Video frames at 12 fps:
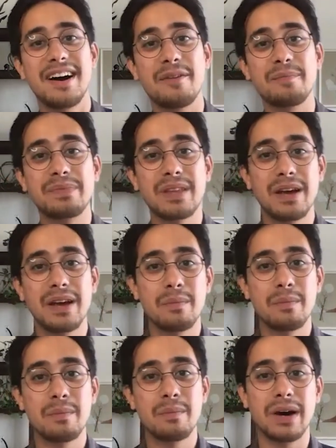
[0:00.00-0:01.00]

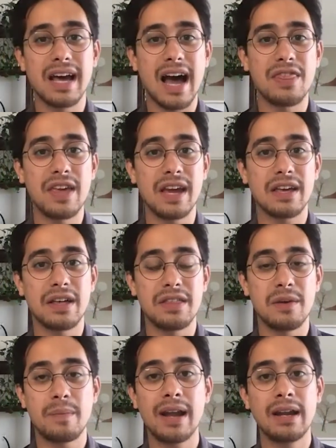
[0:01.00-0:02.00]
But I think
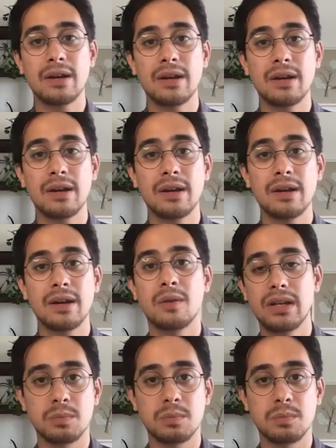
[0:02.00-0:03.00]
the PyData
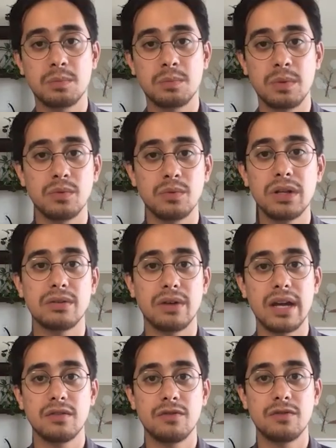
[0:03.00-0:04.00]
community has been really
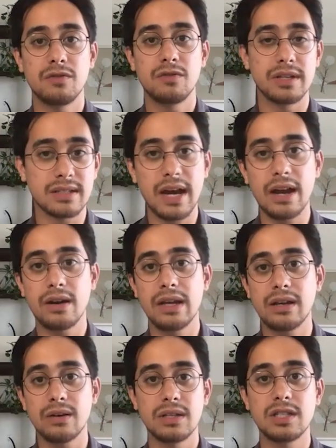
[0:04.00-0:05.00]
great for this
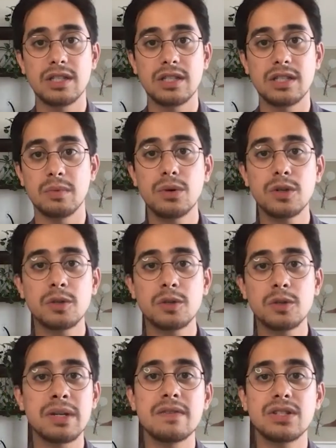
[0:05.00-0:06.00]
entire ecosystem of
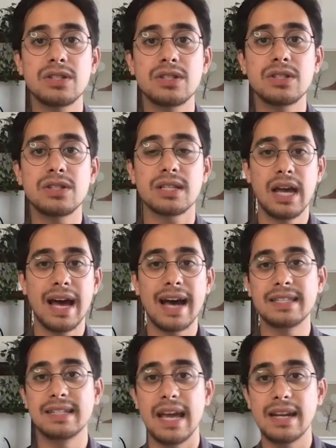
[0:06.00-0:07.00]
tools. But even just
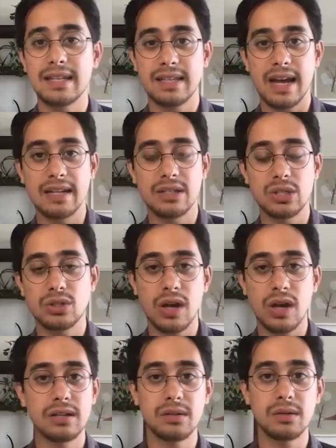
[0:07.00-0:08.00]
as a data
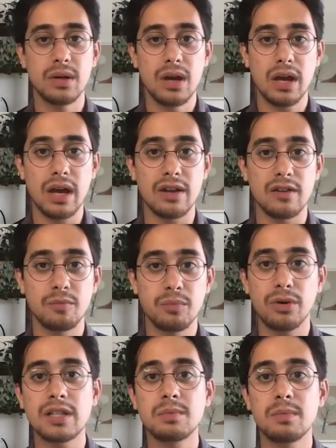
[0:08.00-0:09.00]
scientist trying to kind
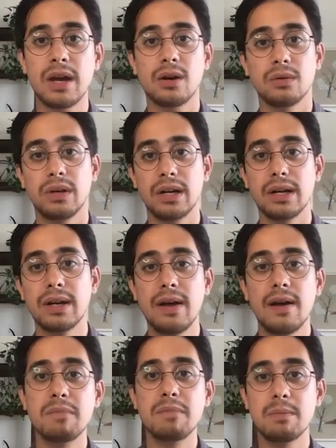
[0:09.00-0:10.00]
of progress my
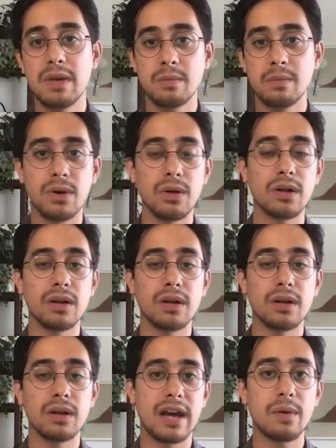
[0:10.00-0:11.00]
career, meet people,
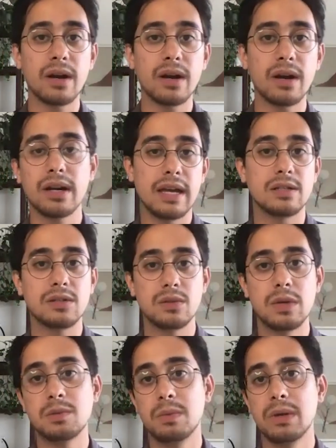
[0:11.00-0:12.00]
network,
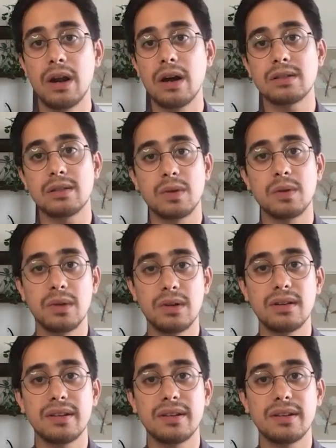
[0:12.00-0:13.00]
it's been an awesome
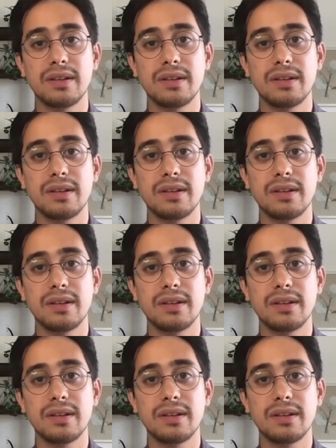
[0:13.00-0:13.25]
community.